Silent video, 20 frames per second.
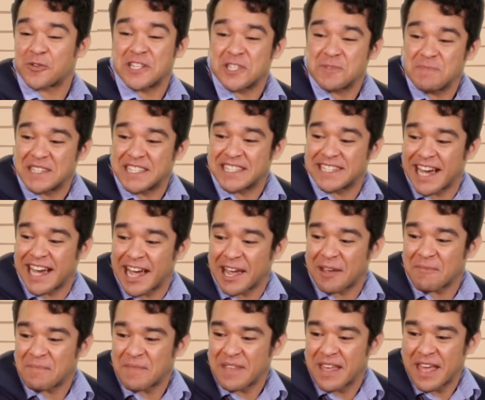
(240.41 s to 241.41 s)
Christmas
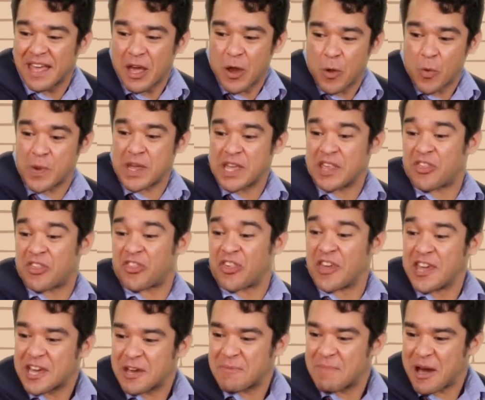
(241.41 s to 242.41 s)
time, we
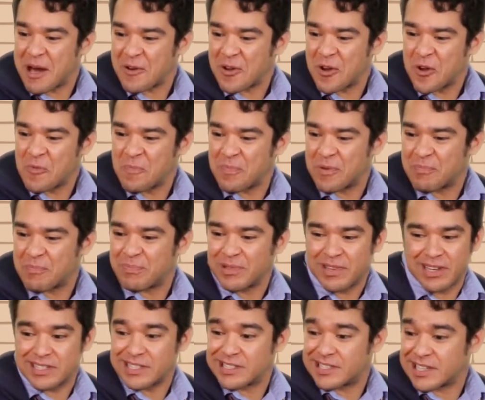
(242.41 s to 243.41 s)
think about hope
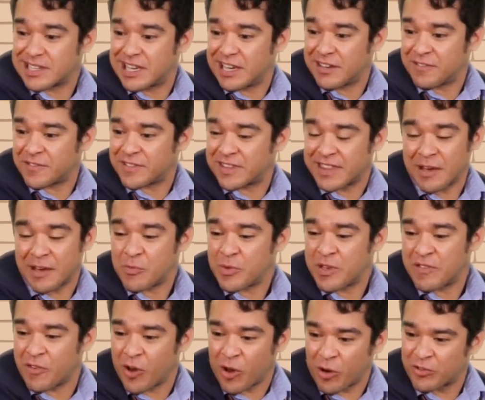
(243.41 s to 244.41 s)
because it's a gift that
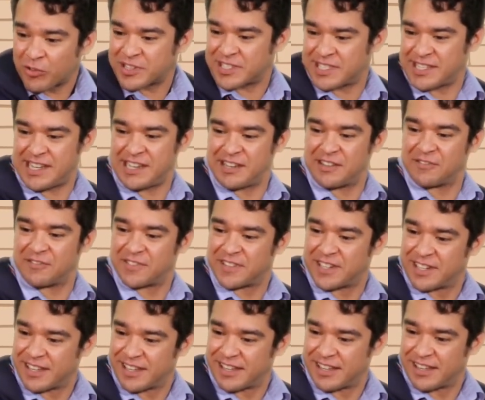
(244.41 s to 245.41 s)
we've all received.